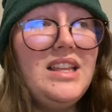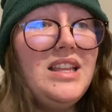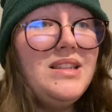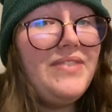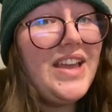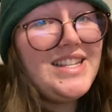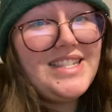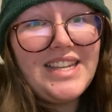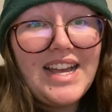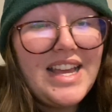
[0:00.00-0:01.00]

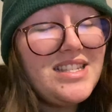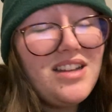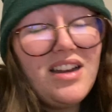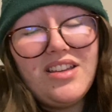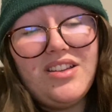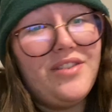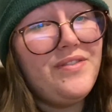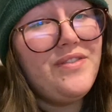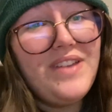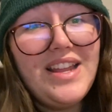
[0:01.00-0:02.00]
Fantasy, guys. It's not a good year
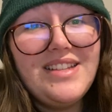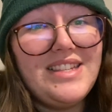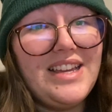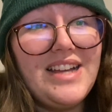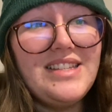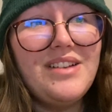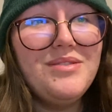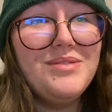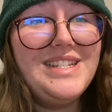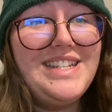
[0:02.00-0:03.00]
for fantasy, guys. I don't
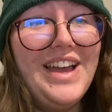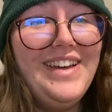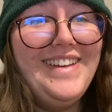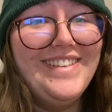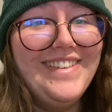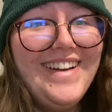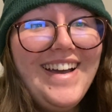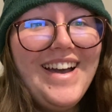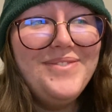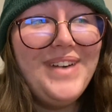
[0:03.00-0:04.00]
know what to tell you,
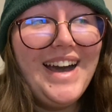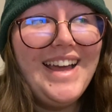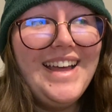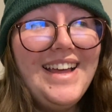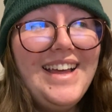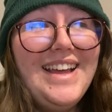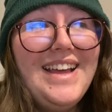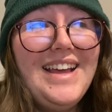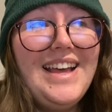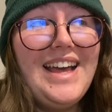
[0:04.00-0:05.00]
but
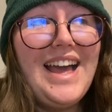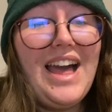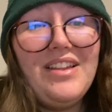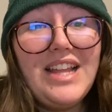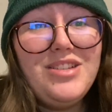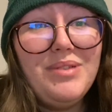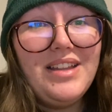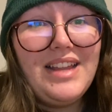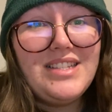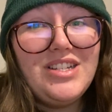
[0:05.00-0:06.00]
I'll get to
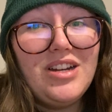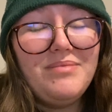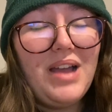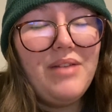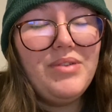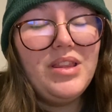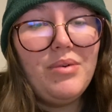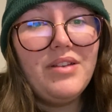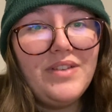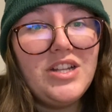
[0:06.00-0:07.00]
it next year. I really
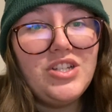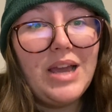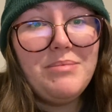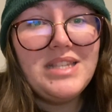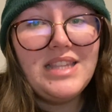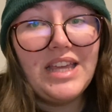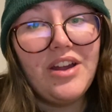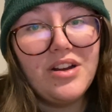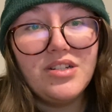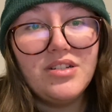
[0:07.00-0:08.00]
want to finish it. I miss the
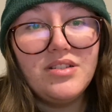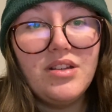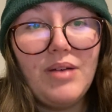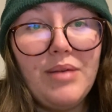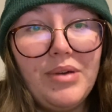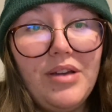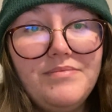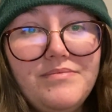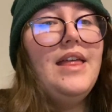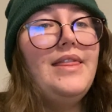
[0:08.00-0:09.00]
characters, so I will.
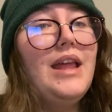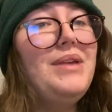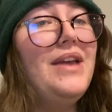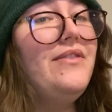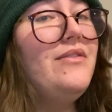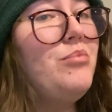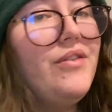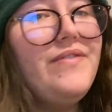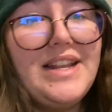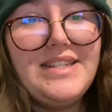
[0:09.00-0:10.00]
Then we have even
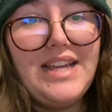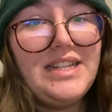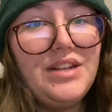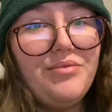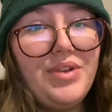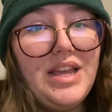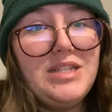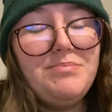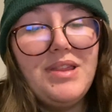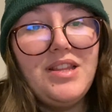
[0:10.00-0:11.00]
more fantasy I didn't
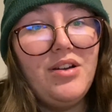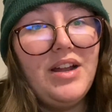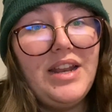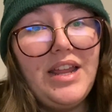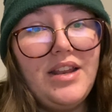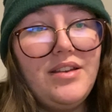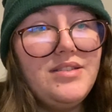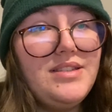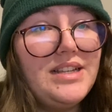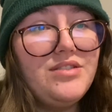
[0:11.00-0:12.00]
read. Spin the Dawn and
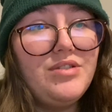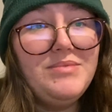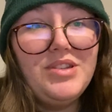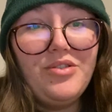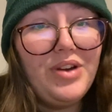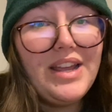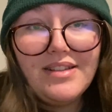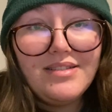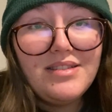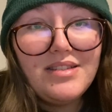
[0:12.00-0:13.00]
Six Crimson
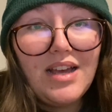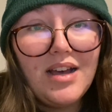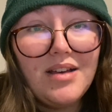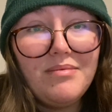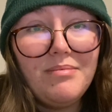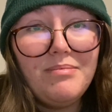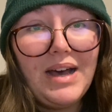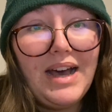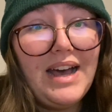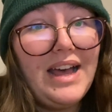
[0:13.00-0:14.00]
Cranes
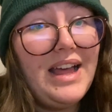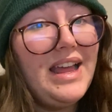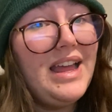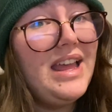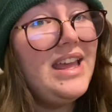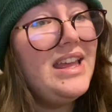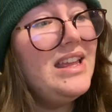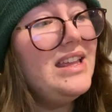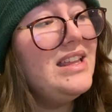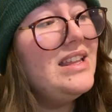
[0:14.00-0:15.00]

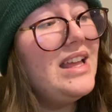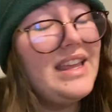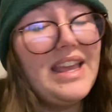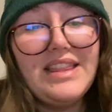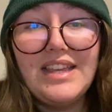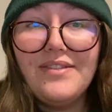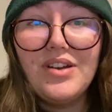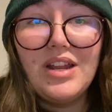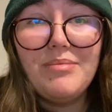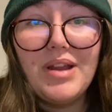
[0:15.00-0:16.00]
by... I can't think of
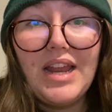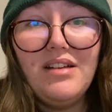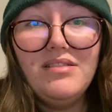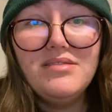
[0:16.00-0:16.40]
her name right now.